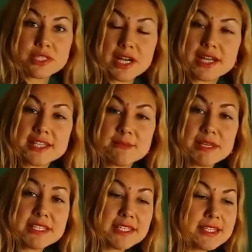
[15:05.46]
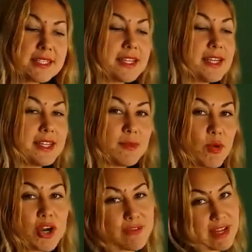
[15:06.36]
you will start this business, the
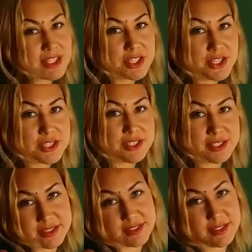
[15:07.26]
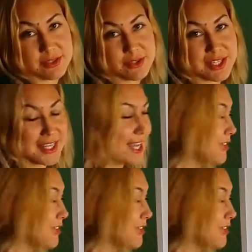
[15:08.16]
more advantages you're gonna